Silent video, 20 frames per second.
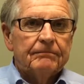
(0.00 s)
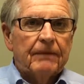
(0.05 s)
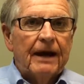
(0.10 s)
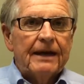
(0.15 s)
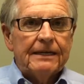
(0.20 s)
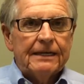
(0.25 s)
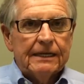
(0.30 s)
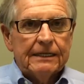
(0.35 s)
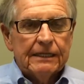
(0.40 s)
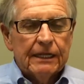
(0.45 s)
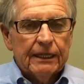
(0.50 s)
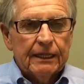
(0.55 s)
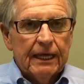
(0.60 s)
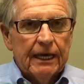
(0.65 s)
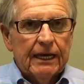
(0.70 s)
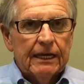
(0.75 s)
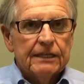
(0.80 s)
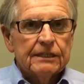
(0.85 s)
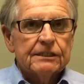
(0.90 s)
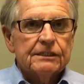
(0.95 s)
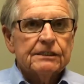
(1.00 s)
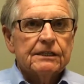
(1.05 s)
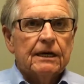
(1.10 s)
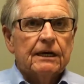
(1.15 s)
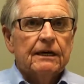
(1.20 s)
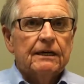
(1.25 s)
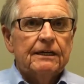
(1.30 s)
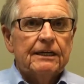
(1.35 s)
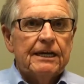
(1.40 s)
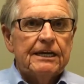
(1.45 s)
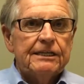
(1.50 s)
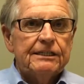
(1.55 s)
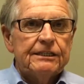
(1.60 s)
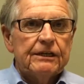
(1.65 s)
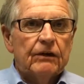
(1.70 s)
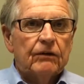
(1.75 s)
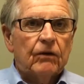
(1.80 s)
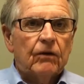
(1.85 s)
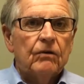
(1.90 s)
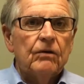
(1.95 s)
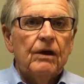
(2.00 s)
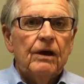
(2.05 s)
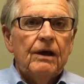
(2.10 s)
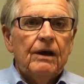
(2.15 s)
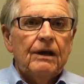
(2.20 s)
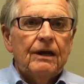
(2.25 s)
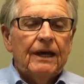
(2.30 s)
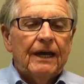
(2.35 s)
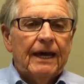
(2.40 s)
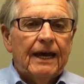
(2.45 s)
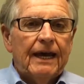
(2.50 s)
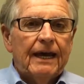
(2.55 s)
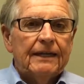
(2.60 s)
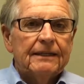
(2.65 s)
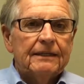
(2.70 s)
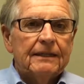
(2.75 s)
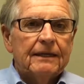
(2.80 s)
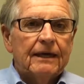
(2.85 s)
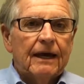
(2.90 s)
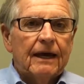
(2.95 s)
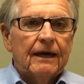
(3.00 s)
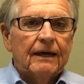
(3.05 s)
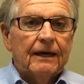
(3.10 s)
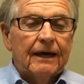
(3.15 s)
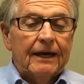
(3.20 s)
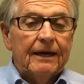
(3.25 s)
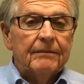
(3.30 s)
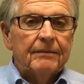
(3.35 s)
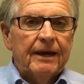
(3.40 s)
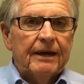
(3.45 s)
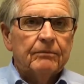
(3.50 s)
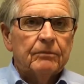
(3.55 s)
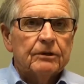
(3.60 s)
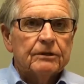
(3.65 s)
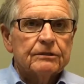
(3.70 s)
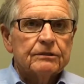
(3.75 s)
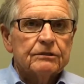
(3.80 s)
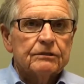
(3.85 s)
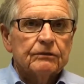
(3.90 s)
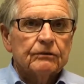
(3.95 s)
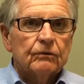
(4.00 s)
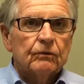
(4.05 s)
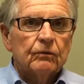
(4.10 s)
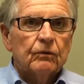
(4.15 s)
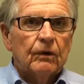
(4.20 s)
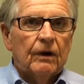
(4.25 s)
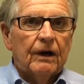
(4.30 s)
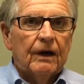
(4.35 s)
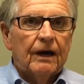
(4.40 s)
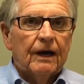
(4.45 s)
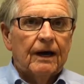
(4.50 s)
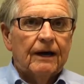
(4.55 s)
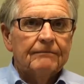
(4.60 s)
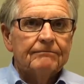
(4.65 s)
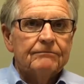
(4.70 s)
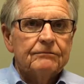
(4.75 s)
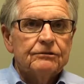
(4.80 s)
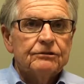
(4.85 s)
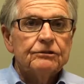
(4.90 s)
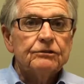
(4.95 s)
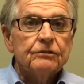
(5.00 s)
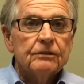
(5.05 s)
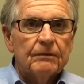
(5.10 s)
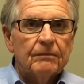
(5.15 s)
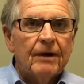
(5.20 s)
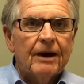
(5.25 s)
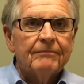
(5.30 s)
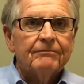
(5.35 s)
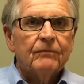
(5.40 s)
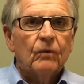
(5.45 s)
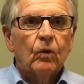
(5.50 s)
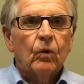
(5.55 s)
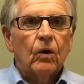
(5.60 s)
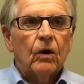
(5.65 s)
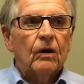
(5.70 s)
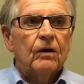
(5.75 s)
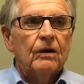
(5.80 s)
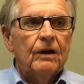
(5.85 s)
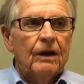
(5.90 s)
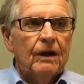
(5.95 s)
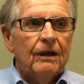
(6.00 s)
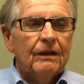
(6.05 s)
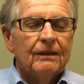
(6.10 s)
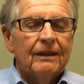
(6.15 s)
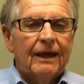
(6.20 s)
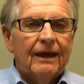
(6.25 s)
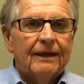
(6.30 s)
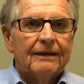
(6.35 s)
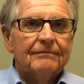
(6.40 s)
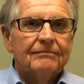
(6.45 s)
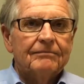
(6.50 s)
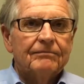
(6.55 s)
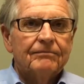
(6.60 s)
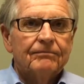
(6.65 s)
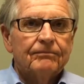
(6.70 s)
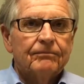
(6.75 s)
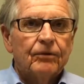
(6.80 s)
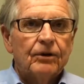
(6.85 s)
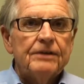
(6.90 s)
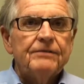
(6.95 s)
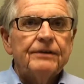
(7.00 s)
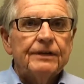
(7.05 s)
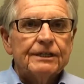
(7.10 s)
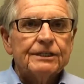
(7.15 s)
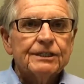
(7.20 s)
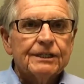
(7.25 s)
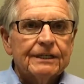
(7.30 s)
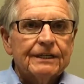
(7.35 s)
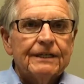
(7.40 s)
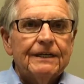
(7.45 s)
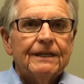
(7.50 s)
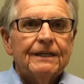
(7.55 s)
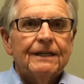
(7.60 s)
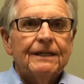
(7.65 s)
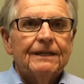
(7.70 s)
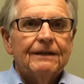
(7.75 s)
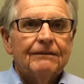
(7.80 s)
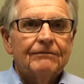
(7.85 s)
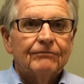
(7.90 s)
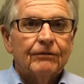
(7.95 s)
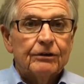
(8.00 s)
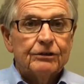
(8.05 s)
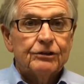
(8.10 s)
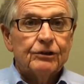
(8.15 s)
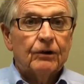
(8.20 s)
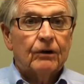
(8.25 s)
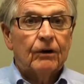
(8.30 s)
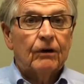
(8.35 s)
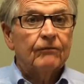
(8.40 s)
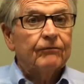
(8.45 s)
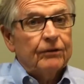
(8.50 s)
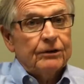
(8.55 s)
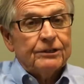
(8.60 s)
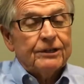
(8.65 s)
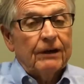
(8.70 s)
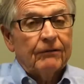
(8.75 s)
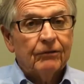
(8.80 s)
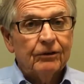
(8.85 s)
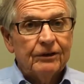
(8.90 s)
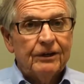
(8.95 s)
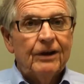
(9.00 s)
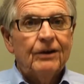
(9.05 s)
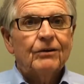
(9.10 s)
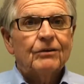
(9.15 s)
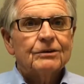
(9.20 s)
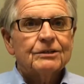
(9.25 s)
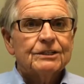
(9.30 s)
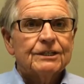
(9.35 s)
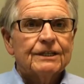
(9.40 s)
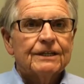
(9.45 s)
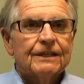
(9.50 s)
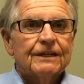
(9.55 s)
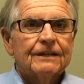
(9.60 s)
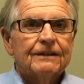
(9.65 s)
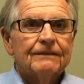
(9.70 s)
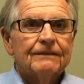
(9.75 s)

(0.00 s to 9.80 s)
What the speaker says: bite into things easier, and I am able to chew them up more than previously, for sure, for several years.